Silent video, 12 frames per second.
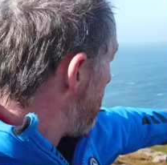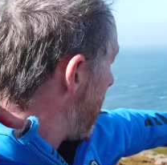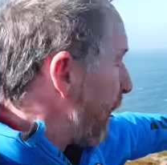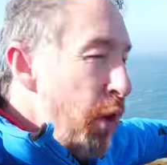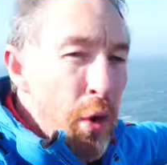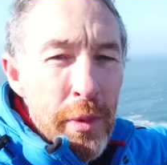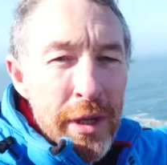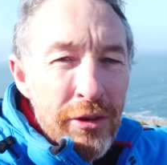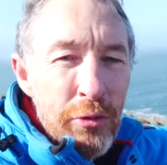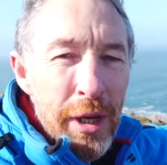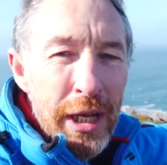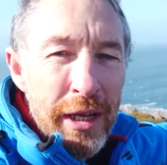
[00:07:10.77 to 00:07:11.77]
below me
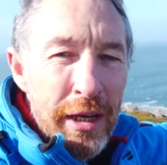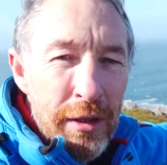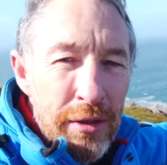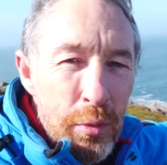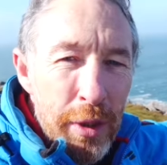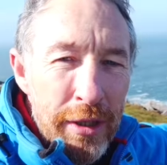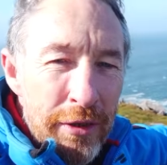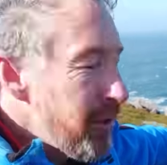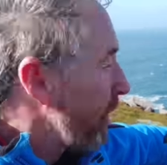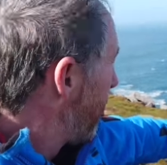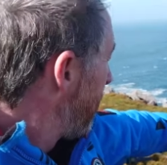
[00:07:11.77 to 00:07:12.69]
as well here, the wind